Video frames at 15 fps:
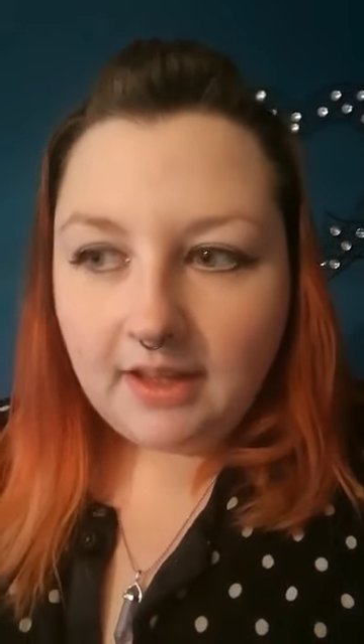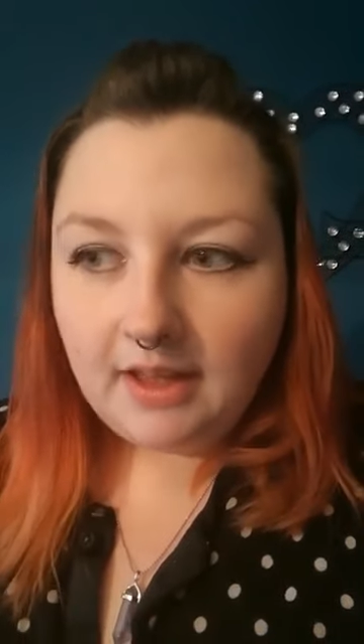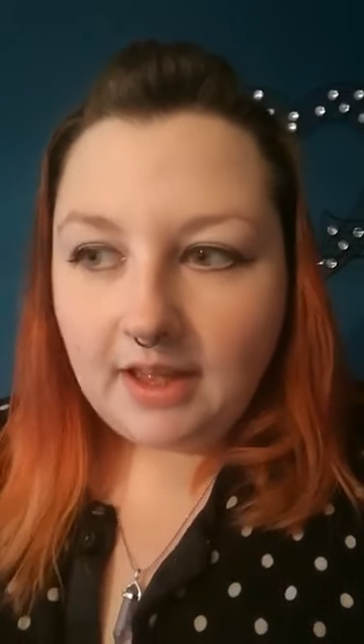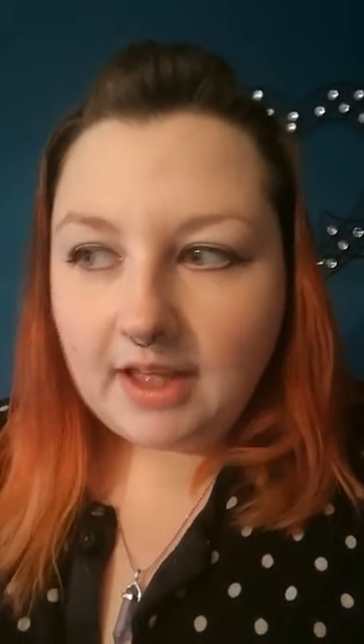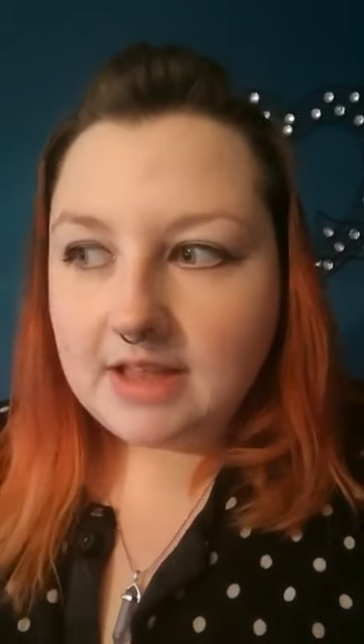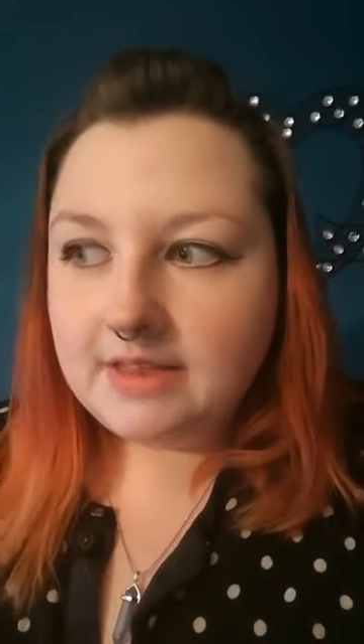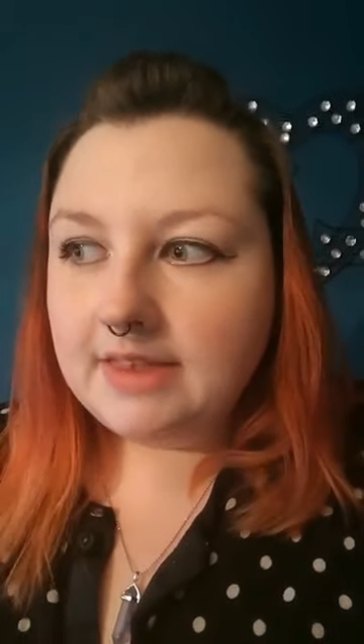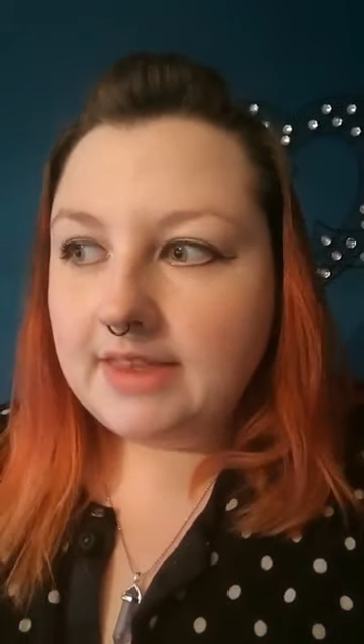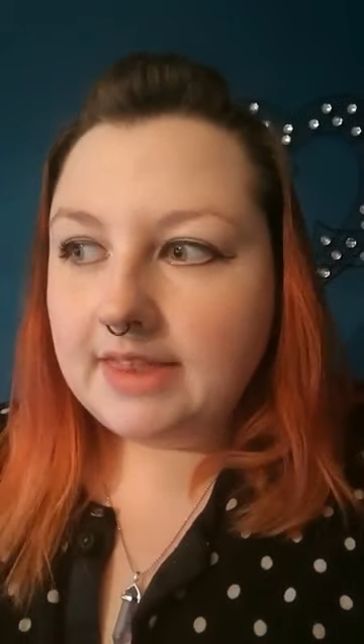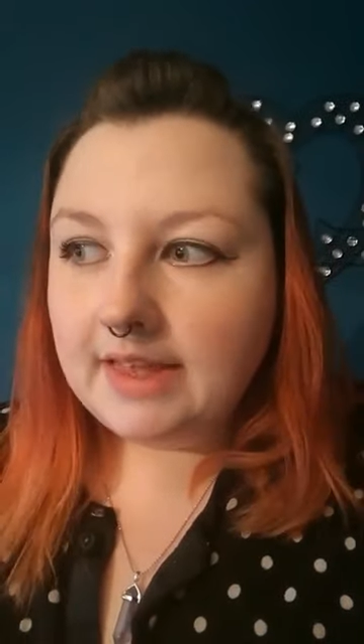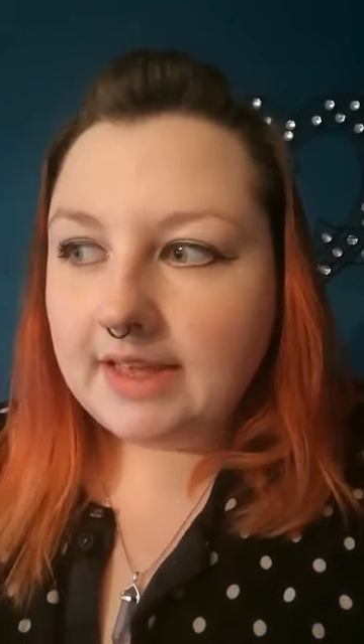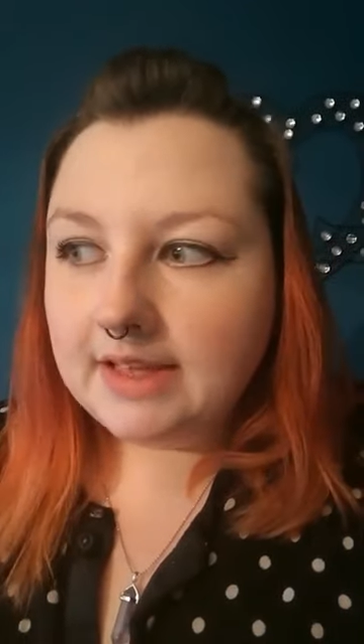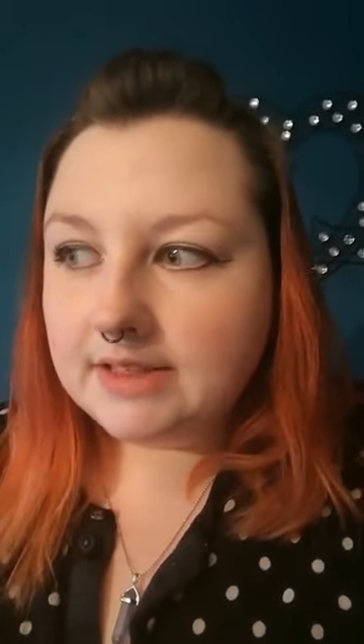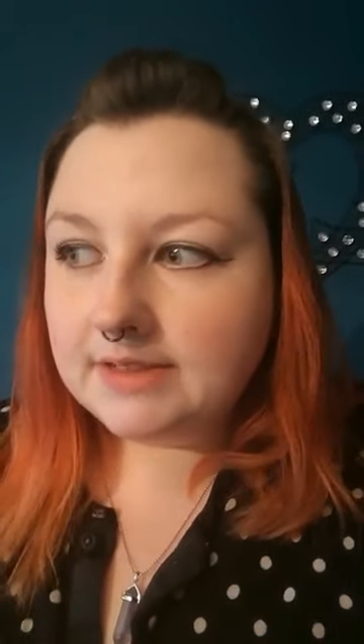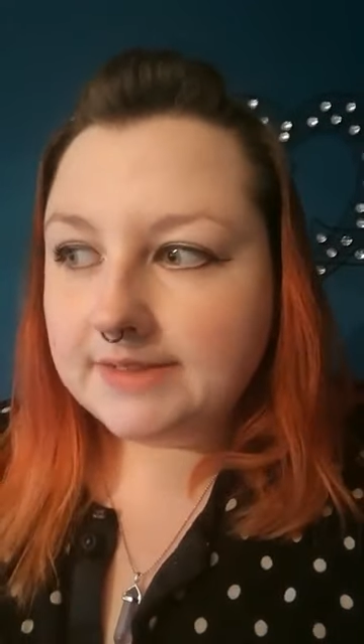And the thing
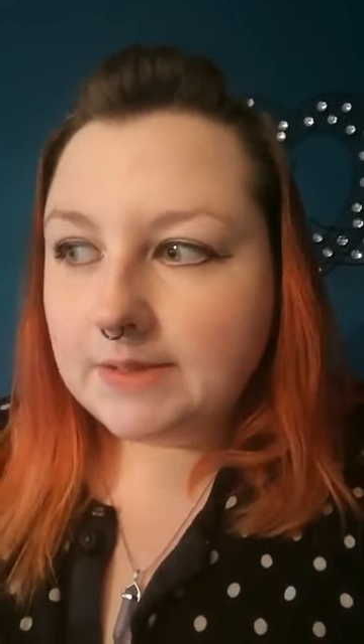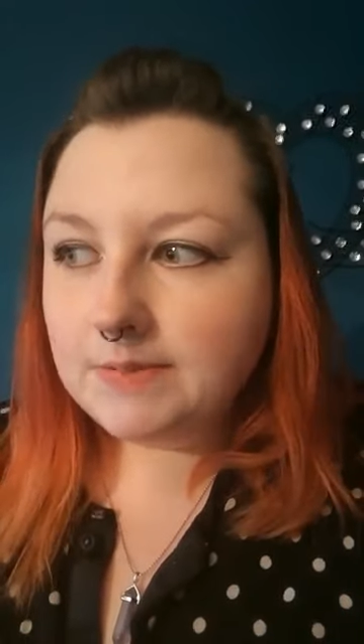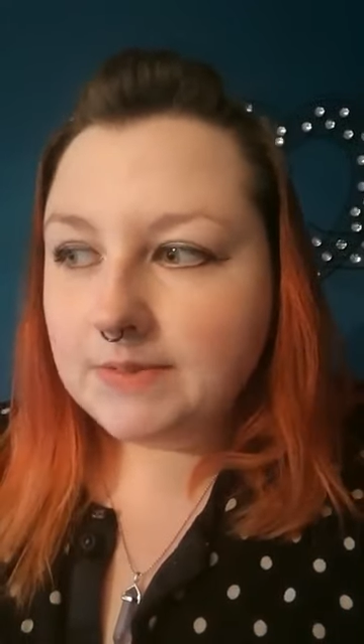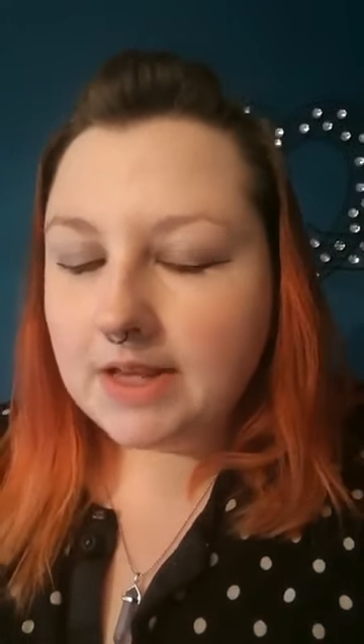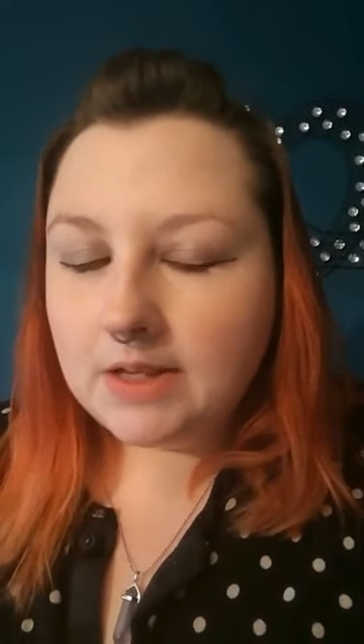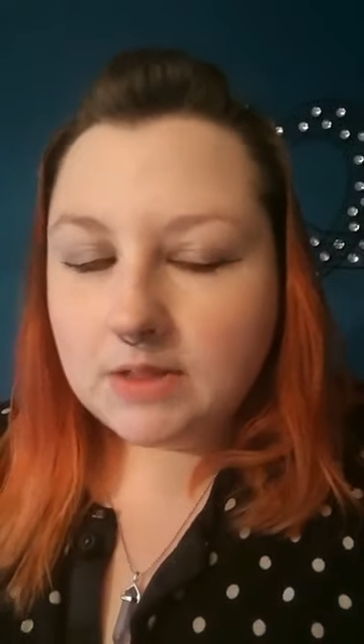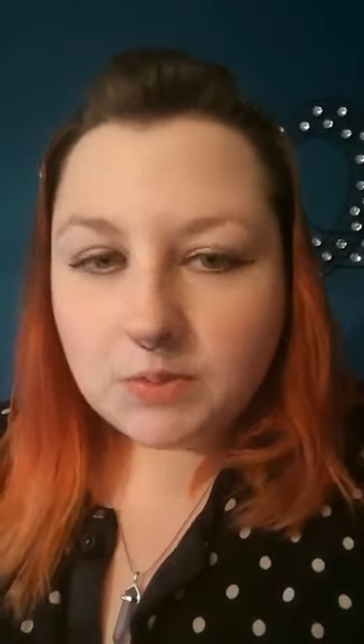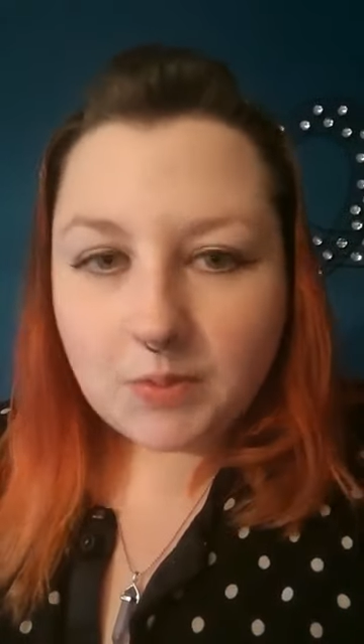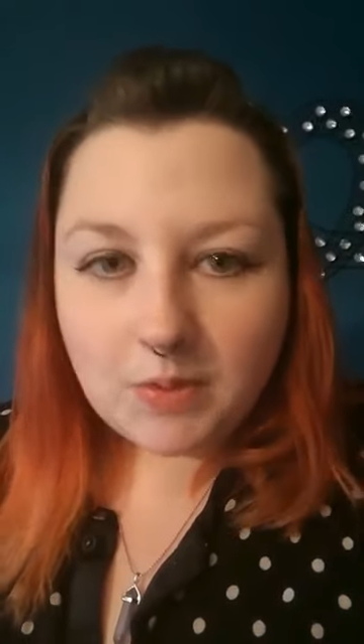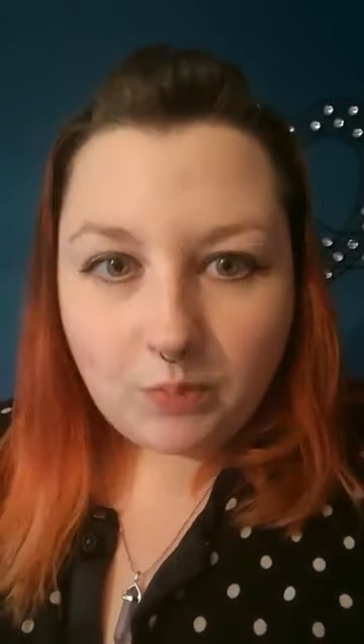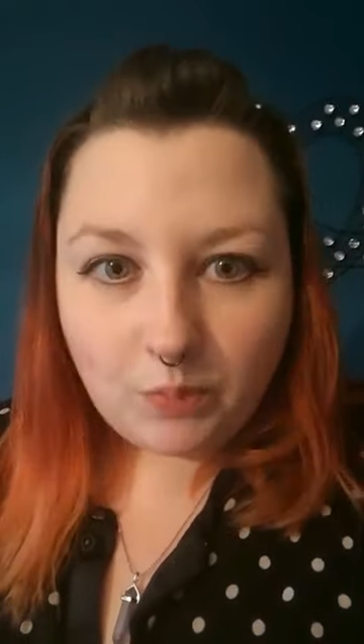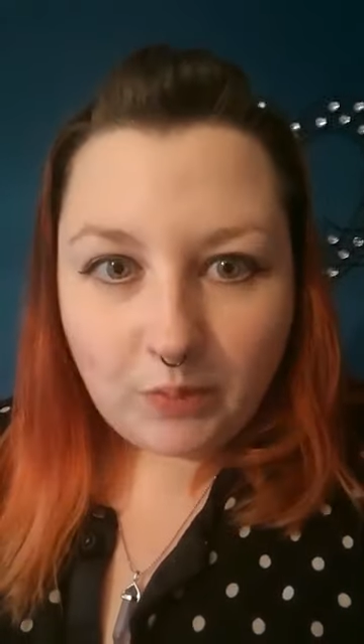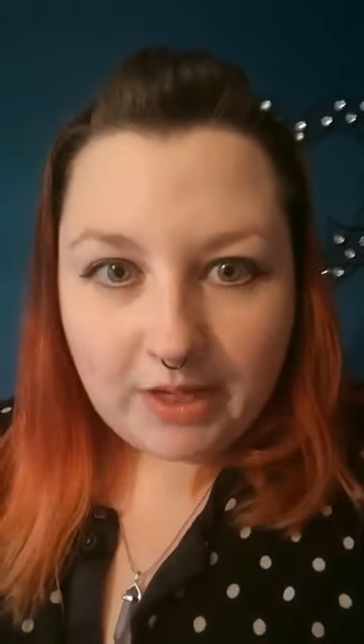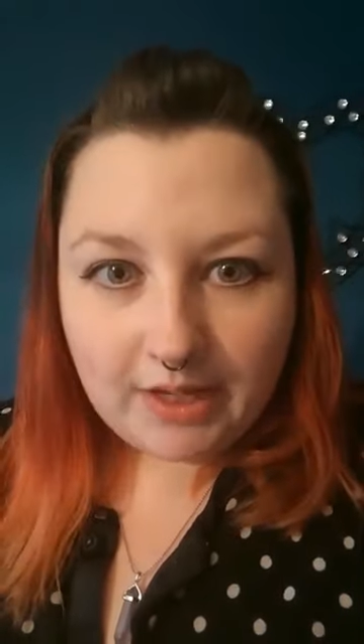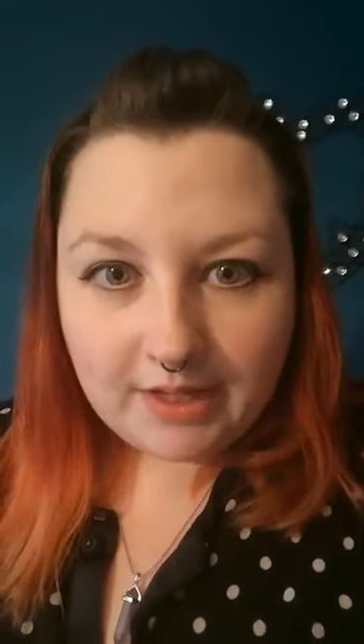is sometimes when we